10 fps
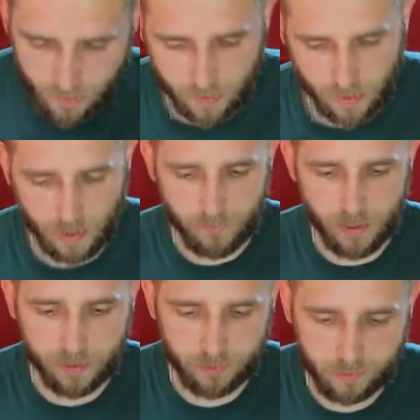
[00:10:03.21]
Yeah, I'm
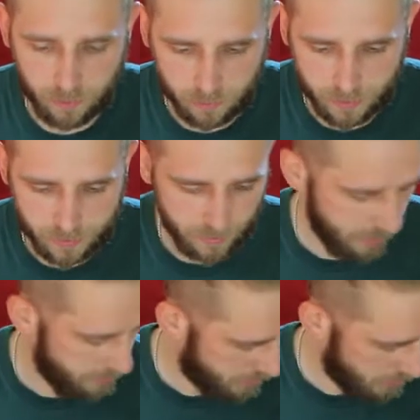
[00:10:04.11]
really going to struggle with this, aren't
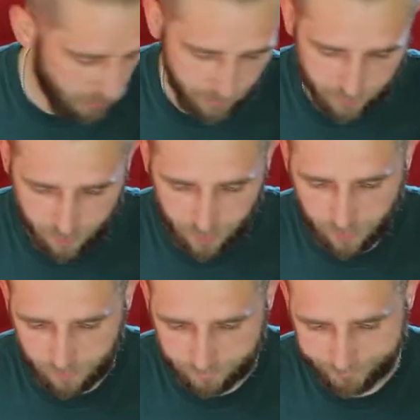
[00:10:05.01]
I, with a cloth
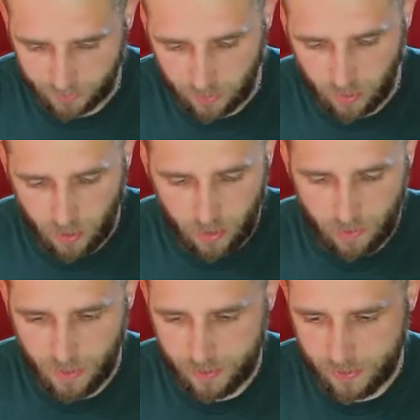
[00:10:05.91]
underneath.
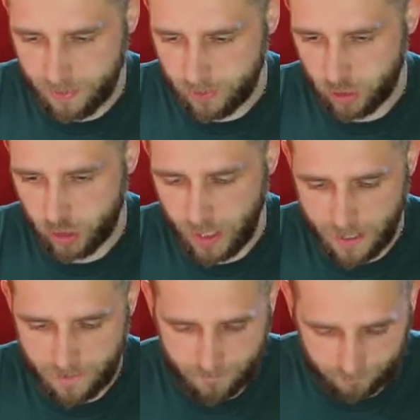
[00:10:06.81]
That is a
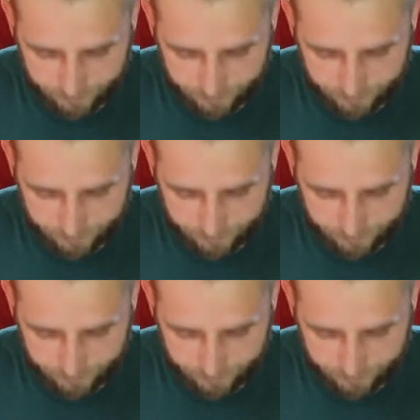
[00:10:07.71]
shame.